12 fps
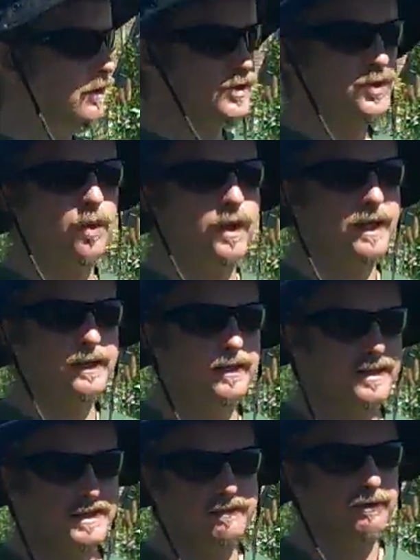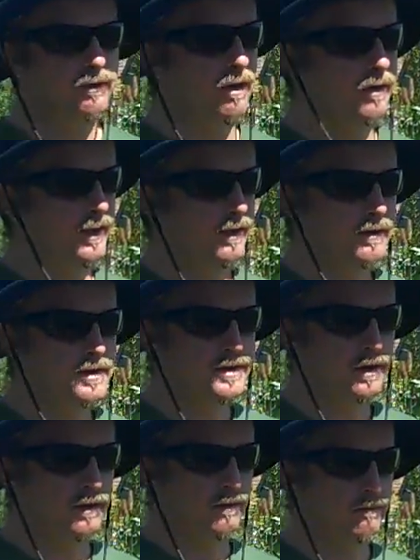Soy doesn't even grow here,
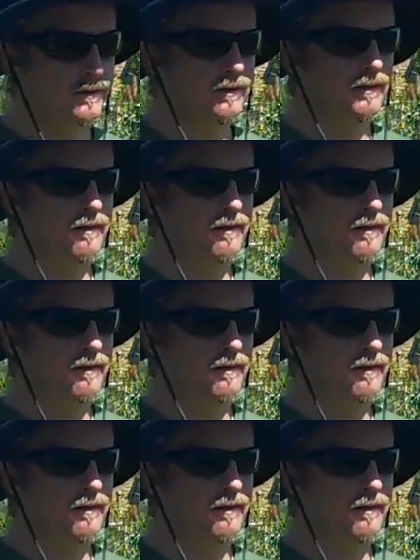so we don't